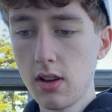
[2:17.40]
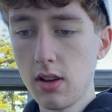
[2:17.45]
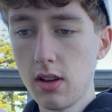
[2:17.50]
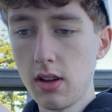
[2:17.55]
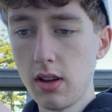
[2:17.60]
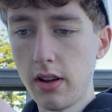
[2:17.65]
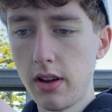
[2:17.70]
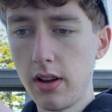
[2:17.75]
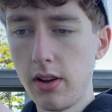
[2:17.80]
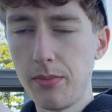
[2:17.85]

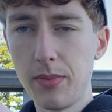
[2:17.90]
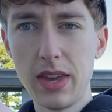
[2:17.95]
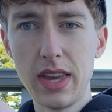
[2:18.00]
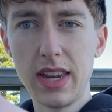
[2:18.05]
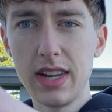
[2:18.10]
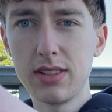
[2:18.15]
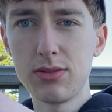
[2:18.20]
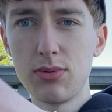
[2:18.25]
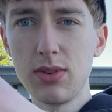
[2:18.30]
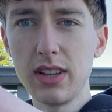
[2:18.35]
And
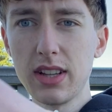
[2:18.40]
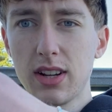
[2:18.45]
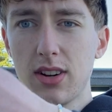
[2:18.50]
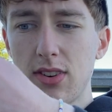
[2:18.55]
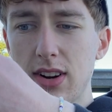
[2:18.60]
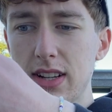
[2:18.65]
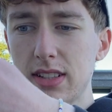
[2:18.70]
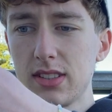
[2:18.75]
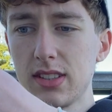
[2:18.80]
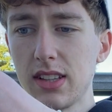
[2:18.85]
it's really
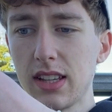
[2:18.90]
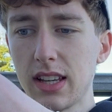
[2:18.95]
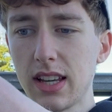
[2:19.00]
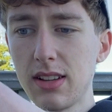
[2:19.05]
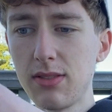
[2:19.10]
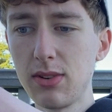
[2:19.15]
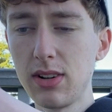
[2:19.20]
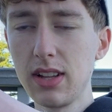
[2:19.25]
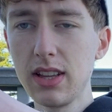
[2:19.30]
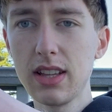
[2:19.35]
crazy. Like, it
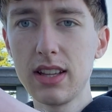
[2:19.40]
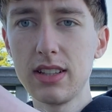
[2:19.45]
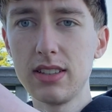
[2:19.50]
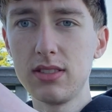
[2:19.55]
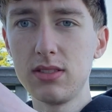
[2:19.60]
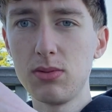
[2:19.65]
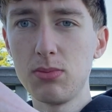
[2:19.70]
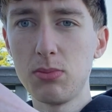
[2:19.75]
really is